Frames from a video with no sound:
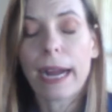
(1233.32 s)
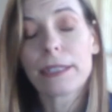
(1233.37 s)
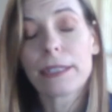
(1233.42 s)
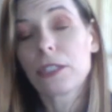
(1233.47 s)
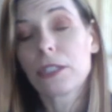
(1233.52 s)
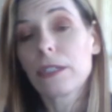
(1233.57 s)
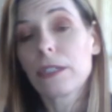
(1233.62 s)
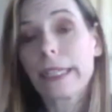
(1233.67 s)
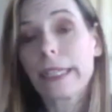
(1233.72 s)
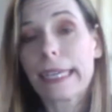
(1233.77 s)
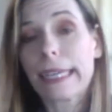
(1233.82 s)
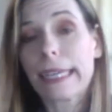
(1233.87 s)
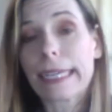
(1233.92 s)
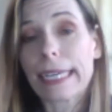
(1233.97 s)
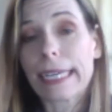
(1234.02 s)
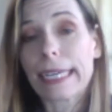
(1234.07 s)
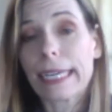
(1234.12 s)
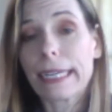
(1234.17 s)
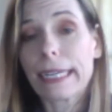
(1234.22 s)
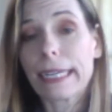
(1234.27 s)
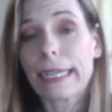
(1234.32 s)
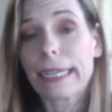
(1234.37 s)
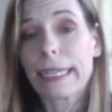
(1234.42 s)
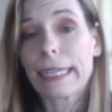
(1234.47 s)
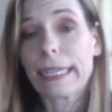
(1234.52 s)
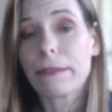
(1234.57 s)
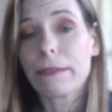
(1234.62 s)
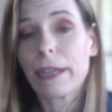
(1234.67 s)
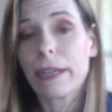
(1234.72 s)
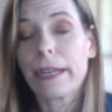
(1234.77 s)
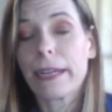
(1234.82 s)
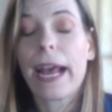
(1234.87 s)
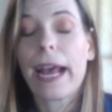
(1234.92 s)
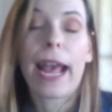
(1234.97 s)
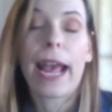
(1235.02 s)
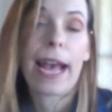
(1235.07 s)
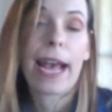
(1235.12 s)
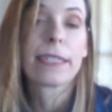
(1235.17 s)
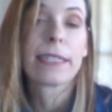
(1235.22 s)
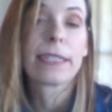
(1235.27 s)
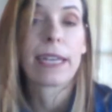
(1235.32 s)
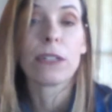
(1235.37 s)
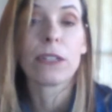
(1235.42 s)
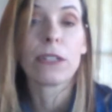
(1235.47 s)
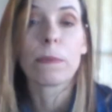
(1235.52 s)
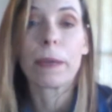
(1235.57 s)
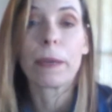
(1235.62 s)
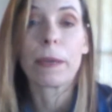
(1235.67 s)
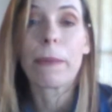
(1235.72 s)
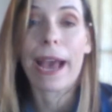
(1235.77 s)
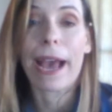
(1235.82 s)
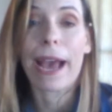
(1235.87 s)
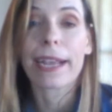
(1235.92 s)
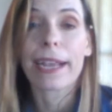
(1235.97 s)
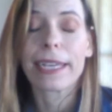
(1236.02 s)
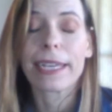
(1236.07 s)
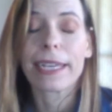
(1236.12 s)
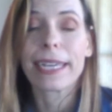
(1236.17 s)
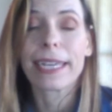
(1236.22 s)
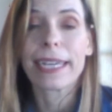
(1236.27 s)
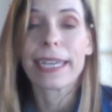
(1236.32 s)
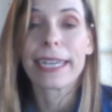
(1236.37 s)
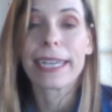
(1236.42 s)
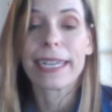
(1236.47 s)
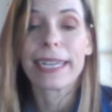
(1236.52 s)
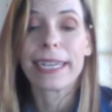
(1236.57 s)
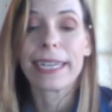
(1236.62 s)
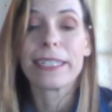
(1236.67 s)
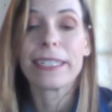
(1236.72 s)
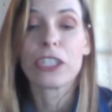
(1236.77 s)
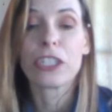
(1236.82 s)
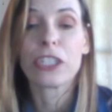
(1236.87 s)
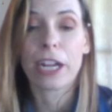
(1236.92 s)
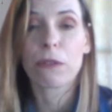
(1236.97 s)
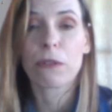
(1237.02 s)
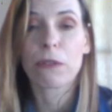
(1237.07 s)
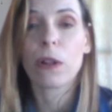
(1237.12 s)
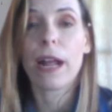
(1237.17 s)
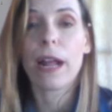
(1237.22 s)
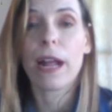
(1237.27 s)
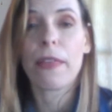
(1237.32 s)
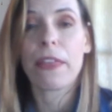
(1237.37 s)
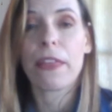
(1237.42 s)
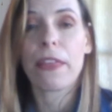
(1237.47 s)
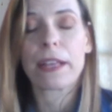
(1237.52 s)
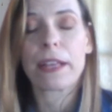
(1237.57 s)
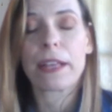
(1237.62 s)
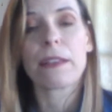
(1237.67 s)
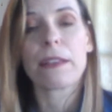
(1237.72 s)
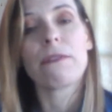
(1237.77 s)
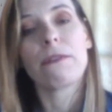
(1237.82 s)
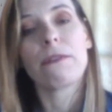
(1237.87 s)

certainly think it has held me back in general. I think the